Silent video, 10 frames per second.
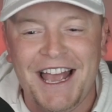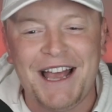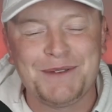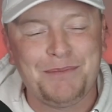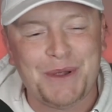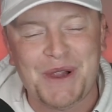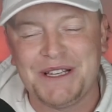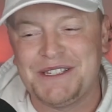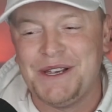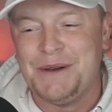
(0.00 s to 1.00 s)
as
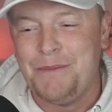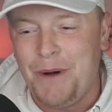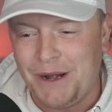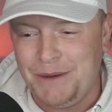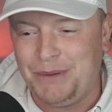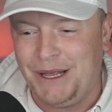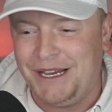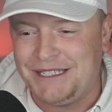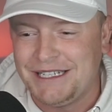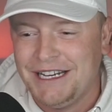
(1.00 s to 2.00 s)
plus money
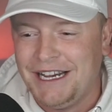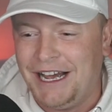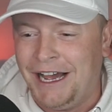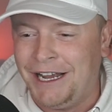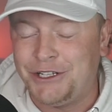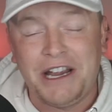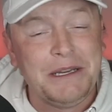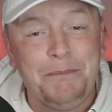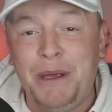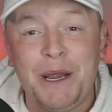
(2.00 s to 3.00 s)
plays. Tried
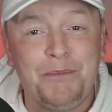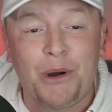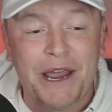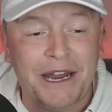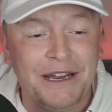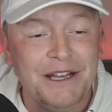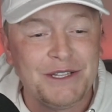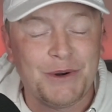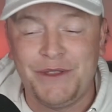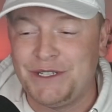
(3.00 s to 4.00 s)
to big brain
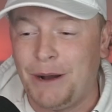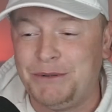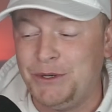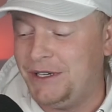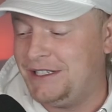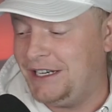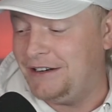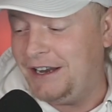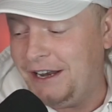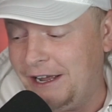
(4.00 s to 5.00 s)
sort of these opportunities
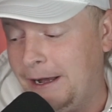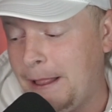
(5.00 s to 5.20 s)
here, and